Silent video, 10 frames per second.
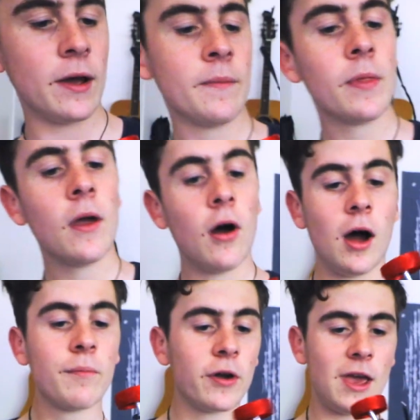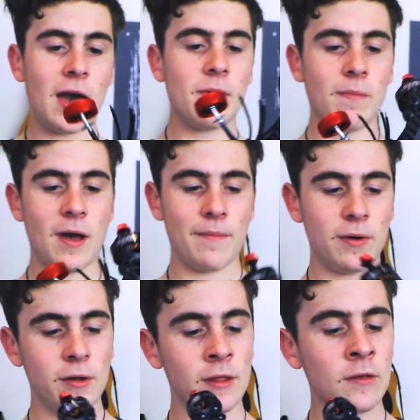Anyway, I'm pretty happy about
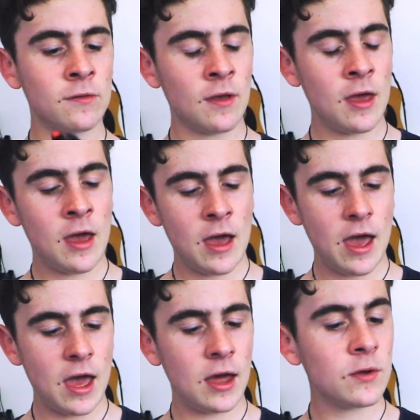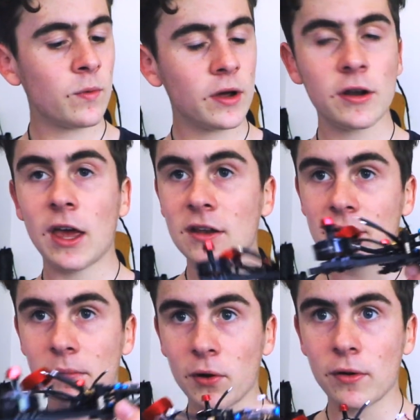building this, and we're going to get
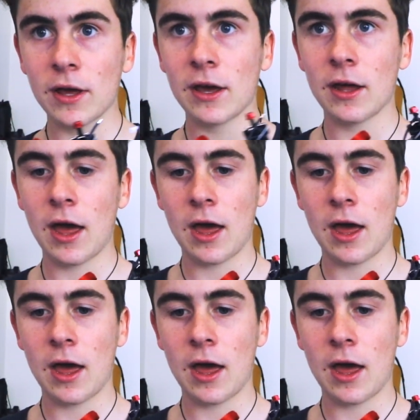to building it.